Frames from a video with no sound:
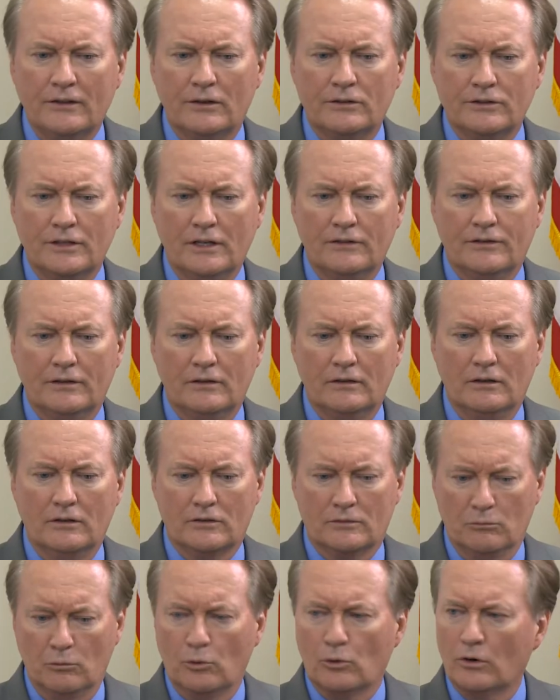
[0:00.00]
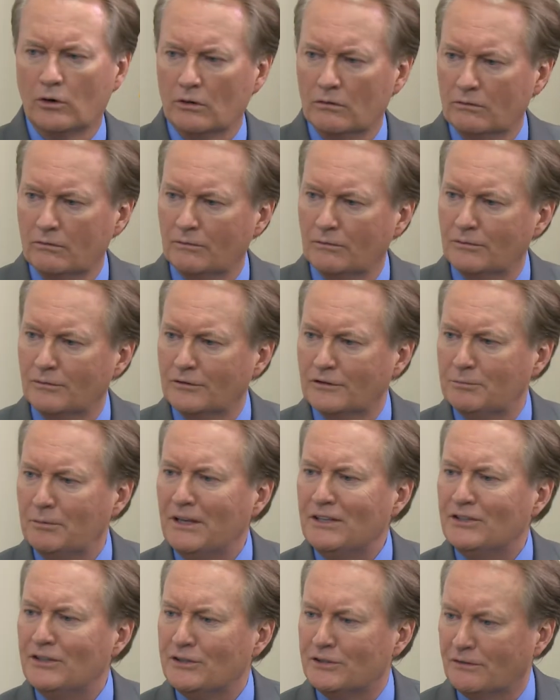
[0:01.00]
there's even there's more
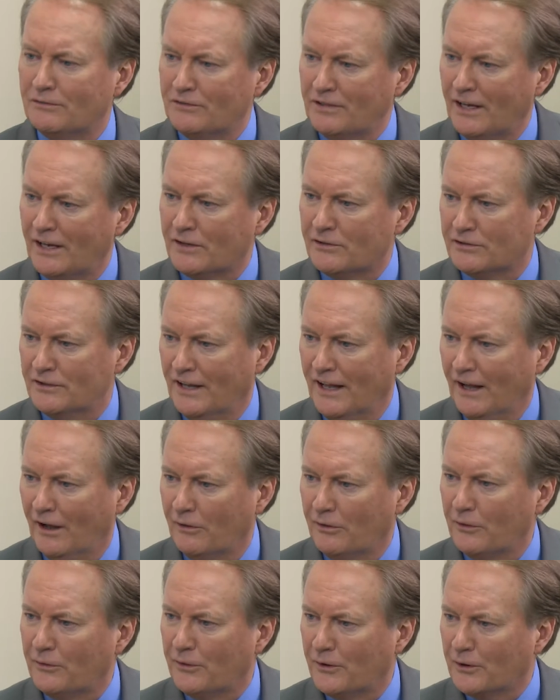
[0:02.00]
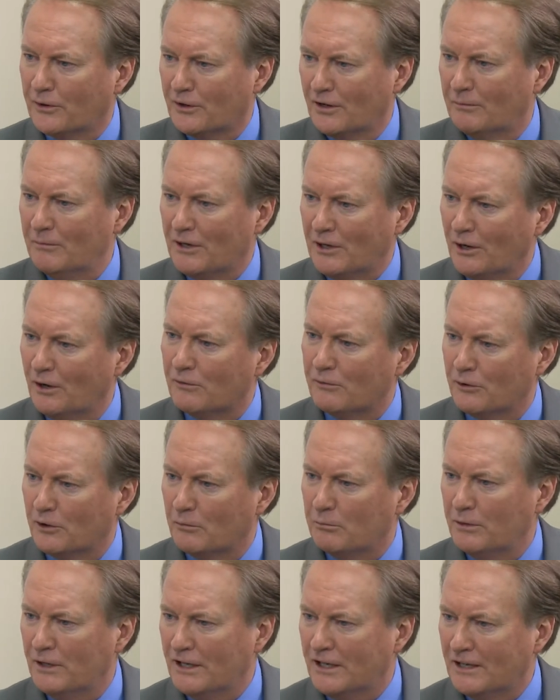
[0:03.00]
species of ticks now that yes. they're coming yeah. over.
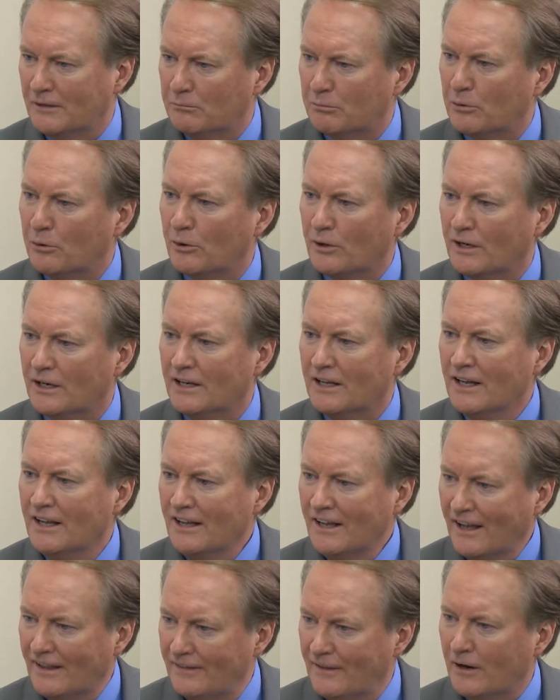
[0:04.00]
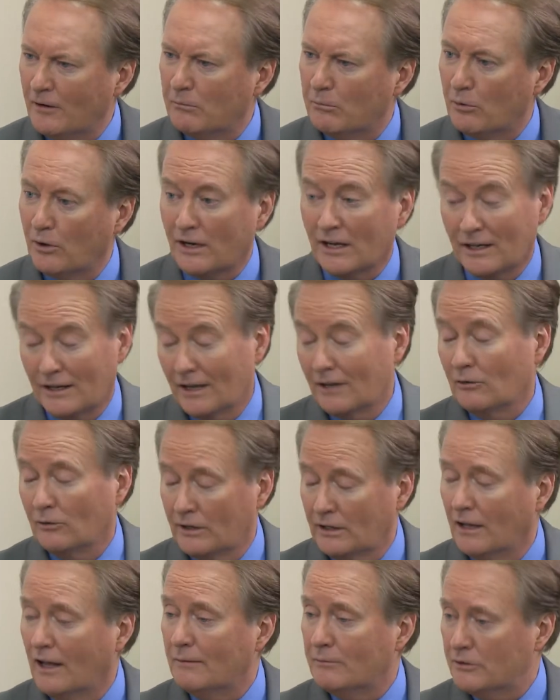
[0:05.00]
They're yeah. being imported, and they're bringing not
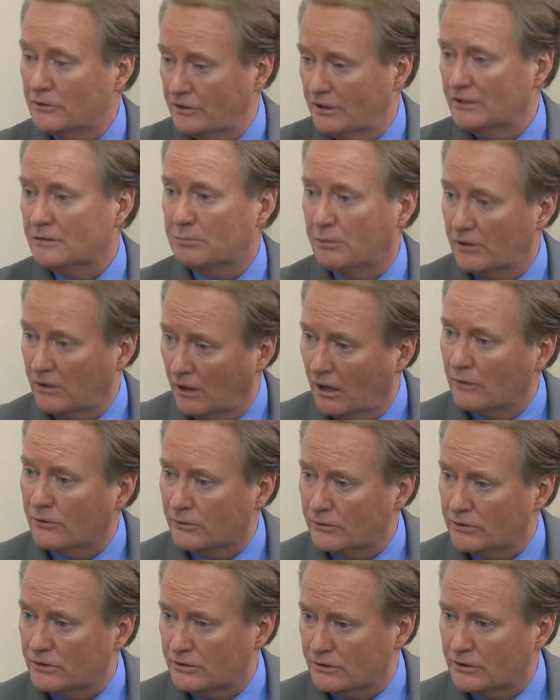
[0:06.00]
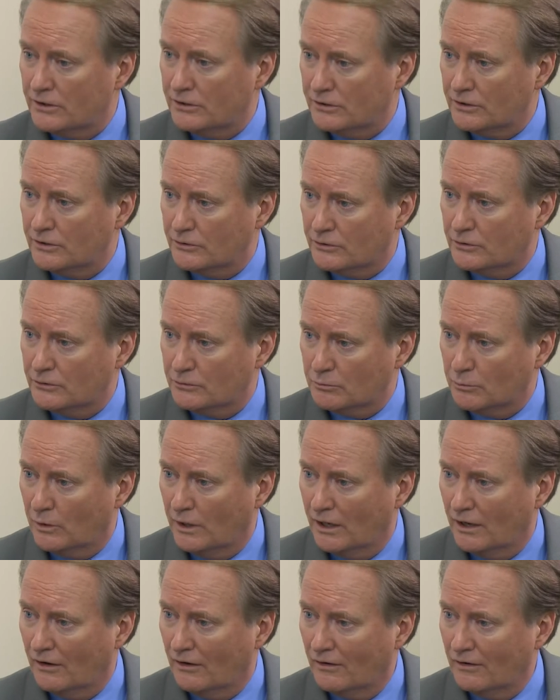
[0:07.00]
only Lyme disease but other diseases as well.